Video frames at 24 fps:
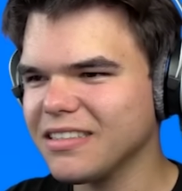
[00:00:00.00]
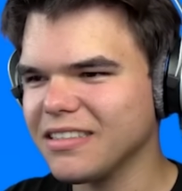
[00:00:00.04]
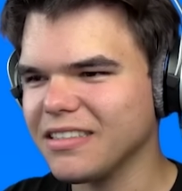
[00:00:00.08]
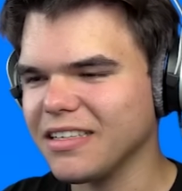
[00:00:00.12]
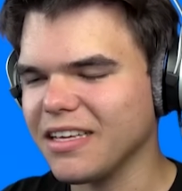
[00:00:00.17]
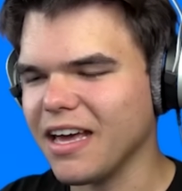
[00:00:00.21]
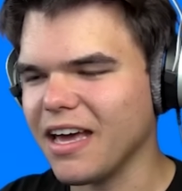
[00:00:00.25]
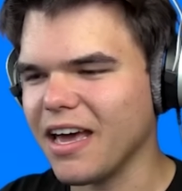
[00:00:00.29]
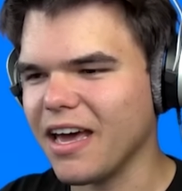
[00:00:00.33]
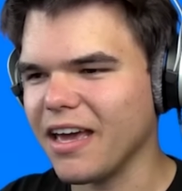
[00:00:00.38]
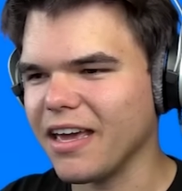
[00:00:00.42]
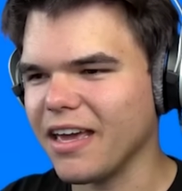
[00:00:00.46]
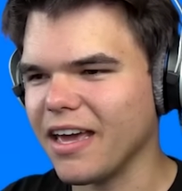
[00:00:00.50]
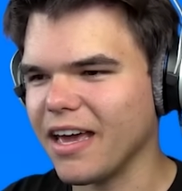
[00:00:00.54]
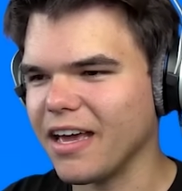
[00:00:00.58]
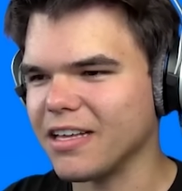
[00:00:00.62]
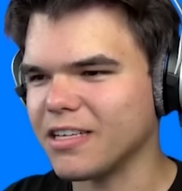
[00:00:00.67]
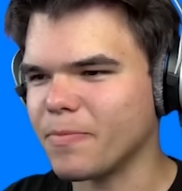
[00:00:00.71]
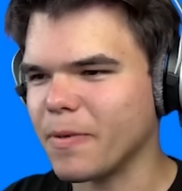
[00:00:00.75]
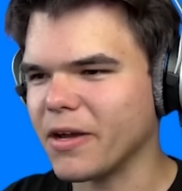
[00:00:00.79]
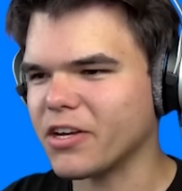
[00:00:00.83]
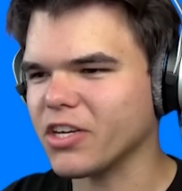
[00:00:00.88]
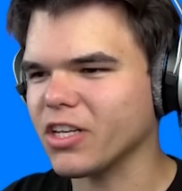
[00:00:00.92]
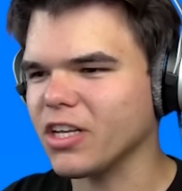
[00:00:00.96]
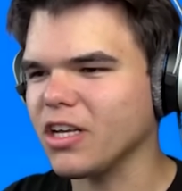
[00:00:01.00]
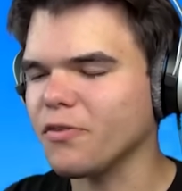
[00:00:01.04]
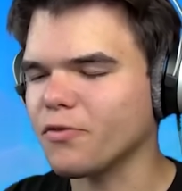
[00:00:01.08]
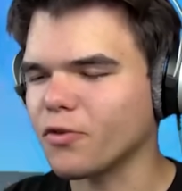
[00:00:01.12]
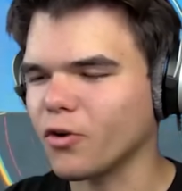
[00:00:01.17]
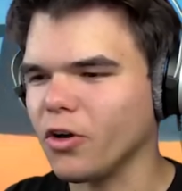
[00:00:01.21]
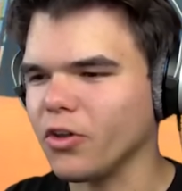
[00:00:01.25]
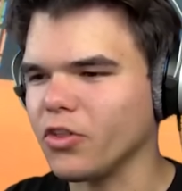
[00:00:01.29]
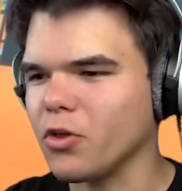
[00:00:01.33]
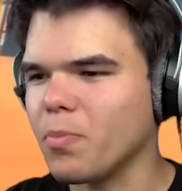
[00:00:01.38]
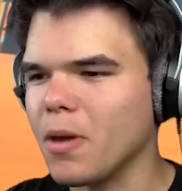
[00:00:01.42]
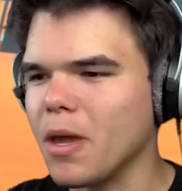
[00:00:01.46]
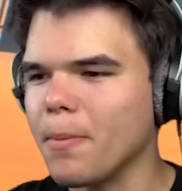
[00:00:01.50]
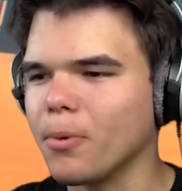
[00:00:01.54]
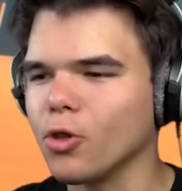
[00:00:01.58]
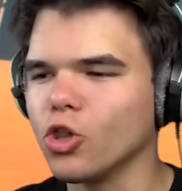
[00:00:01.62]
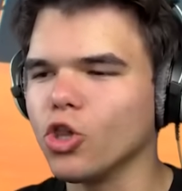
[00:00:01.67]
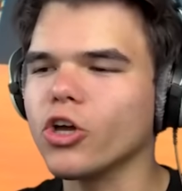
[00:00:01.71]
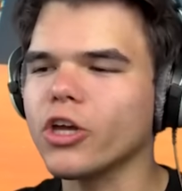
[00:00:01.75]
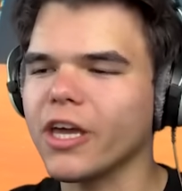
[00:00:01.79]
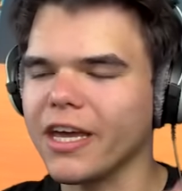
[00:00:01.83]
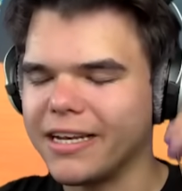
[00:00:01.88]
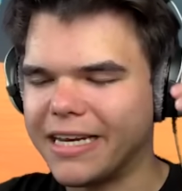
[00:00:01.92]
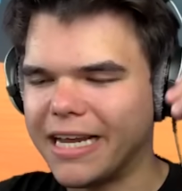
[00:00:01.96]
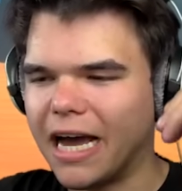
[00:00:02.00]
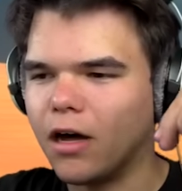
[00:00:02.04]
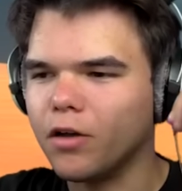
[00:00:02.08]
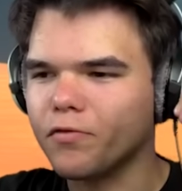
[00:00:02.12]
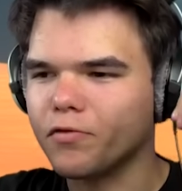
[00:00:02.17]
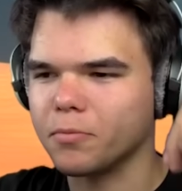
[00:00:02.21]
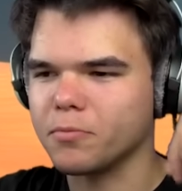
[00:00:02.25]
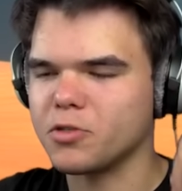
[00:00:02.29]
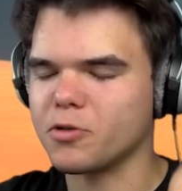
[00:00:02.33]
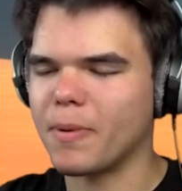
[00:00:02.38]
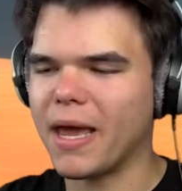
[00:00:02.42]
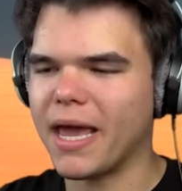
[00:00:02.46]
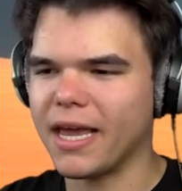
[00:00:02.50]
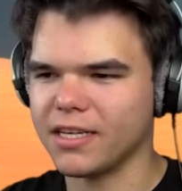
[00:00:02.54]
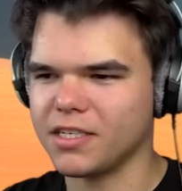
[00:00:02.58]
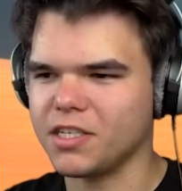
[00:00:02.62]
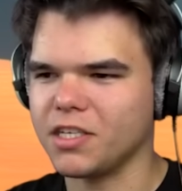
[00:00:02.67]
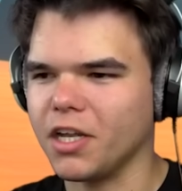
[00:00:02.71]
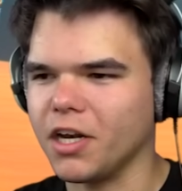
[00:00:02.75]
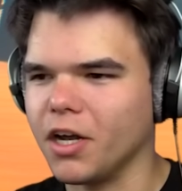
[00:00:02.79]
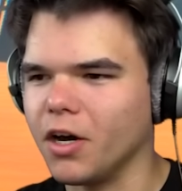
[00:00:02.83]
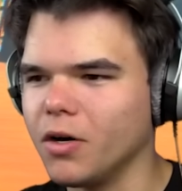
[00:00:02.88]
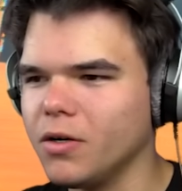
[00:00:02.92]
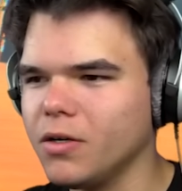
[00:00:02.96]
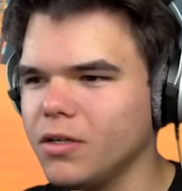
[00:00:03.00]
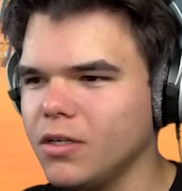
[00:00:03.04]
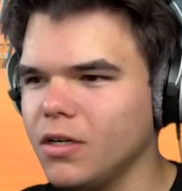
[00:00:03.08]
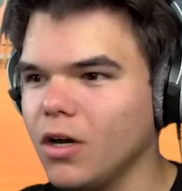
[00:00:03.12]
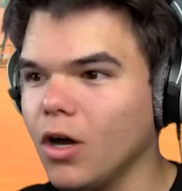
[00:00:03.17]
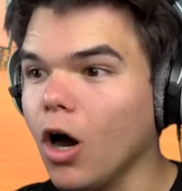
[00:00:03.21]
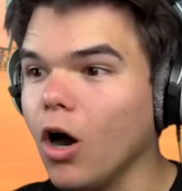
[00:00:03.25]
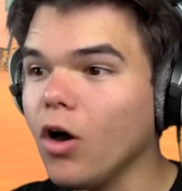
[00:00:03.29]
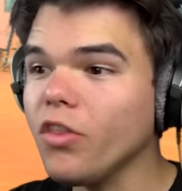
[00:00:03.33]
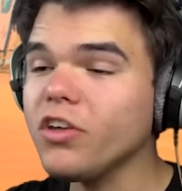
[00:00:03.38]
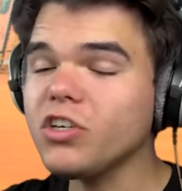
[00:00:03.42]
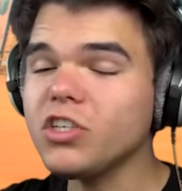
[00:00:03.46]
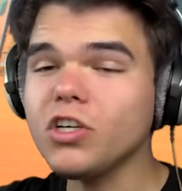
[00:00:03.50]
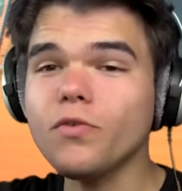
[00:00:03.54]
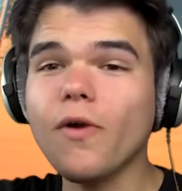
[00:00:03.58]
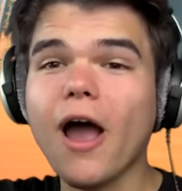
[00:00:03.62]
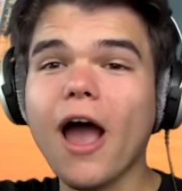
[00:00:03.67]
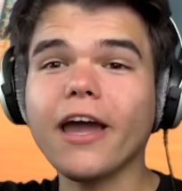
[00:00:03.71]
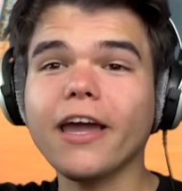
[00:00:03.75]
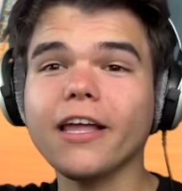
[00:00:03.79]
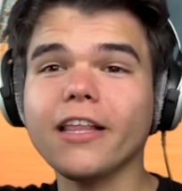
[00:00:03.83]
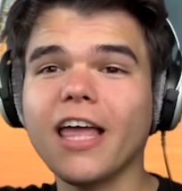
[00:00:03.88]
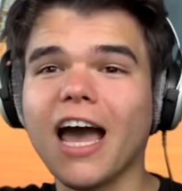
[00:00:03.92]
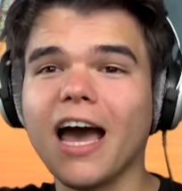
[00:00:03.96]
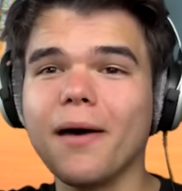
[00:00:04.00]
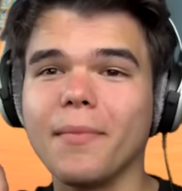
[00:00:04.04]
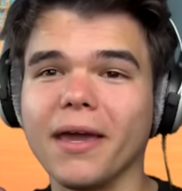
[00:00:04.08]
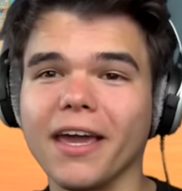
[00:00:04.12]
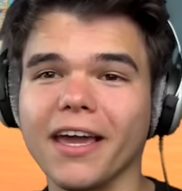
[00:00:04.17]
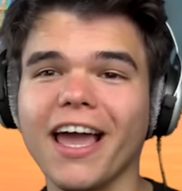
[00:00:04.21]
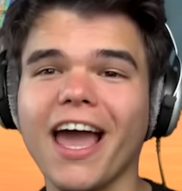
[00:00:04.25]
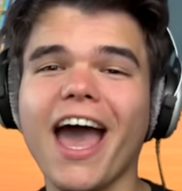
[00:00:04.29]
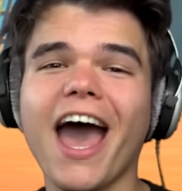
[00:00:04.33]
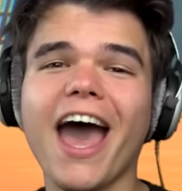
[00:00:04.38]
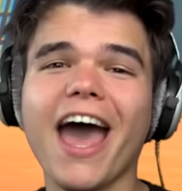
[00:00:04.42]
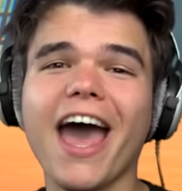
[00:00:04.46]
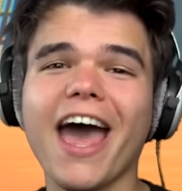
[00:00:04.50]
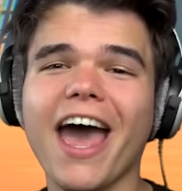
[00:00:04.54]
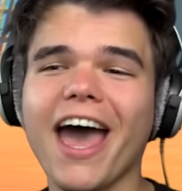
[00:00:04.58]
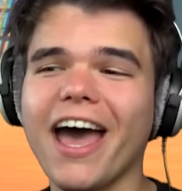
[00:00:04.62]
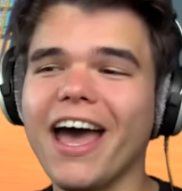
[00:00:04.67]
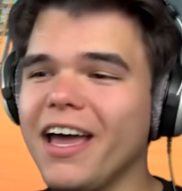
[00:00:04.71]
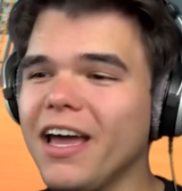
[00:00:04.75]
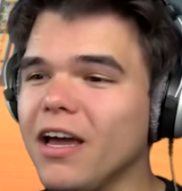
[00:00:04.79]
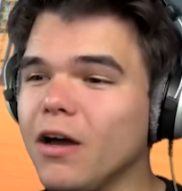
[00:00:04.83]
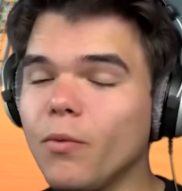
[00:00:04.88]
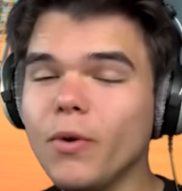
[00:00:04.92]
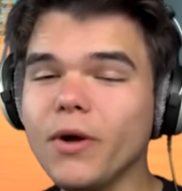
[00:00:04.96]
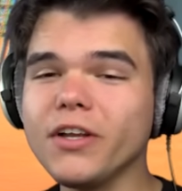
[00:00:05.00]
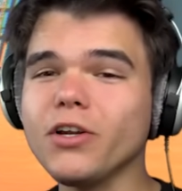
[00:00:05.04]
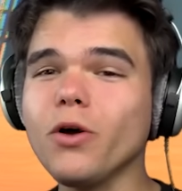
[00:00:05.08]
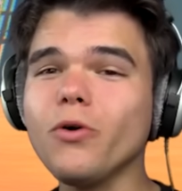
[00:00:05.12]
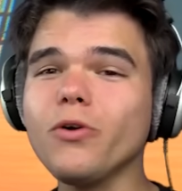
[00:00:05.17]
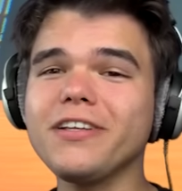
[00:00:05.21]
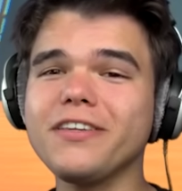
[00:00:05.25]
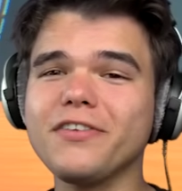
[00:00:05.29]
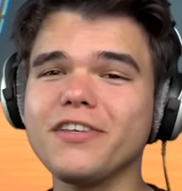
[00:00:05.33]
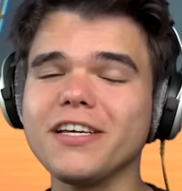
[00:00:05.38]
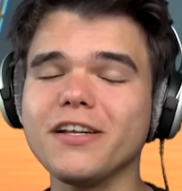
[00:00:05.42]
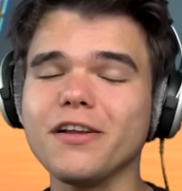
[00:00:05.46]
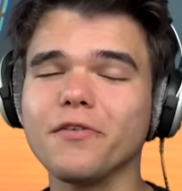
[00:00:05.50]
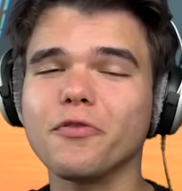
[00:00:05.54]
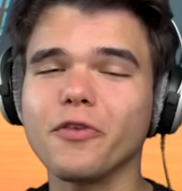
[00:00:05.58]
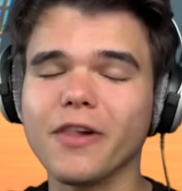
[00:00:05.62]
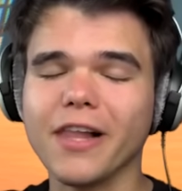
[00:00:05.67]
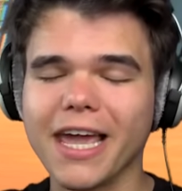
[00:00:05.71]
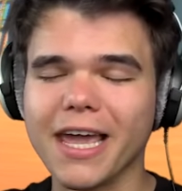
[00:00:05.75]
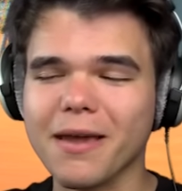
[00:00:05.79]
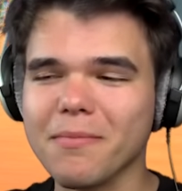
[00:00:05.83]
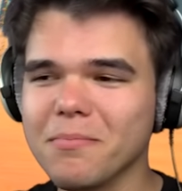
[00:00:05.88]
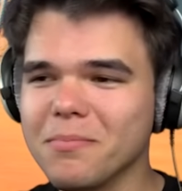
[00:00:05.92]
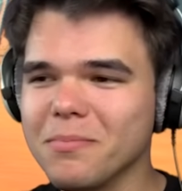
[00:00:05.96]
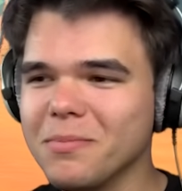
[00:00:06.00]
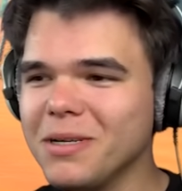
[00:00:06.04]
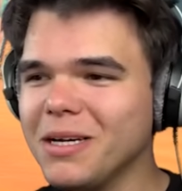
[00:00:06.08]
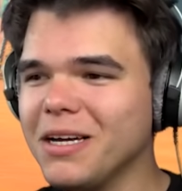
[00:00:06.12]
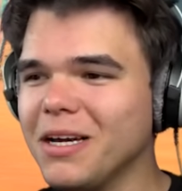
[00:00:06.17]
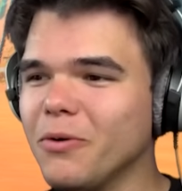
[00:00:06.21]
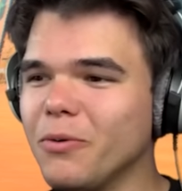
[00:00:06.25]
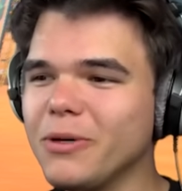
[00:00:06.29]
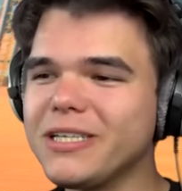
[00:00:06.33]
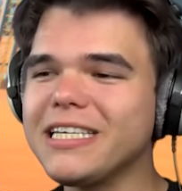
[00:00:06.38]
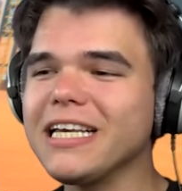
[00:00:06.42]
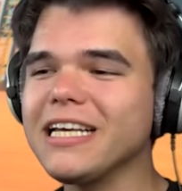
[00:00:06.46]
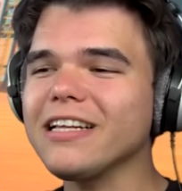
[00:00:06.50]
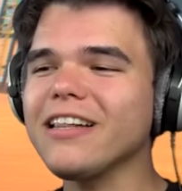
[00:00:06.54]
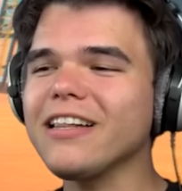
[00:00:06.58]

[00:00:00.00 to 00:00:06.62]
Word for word: mean? Yeah, especially for all the people looking down from space, you know? Exactly, oh, there's a rocket coming. Oh, we don't see the flame. We see